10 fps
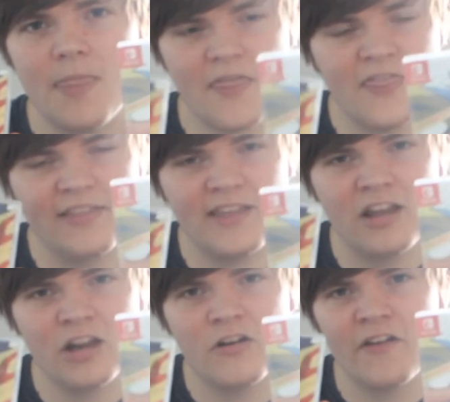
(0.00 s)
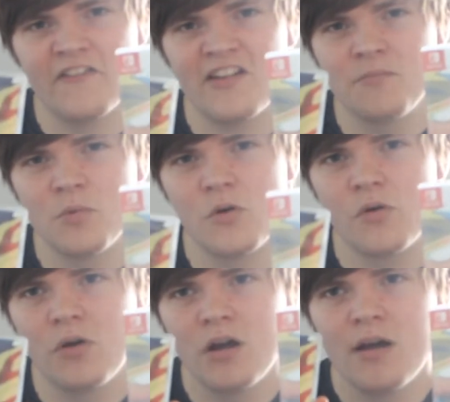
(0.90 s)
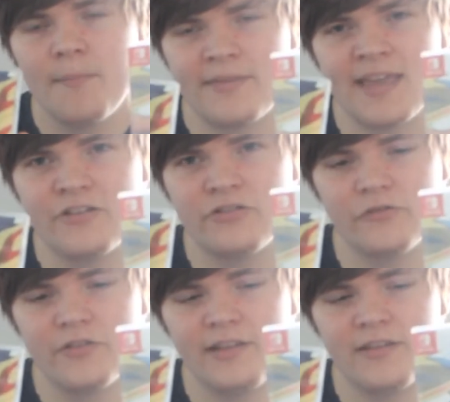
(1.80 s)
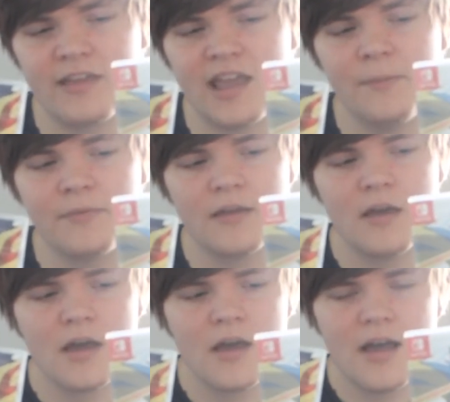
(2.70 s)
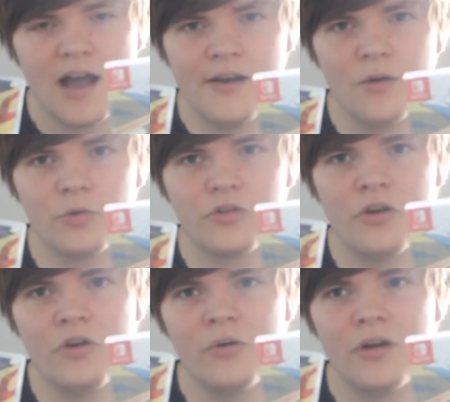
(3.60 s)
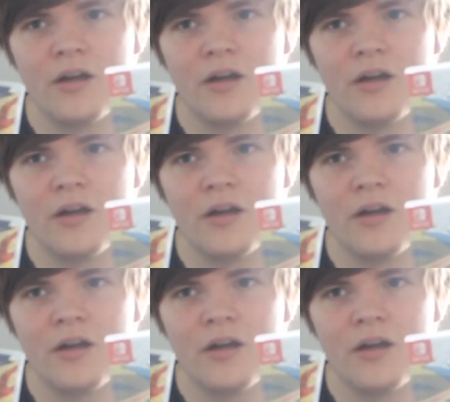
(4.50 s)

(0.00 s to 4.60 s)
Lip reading: I think they could have had more potential for these games, and also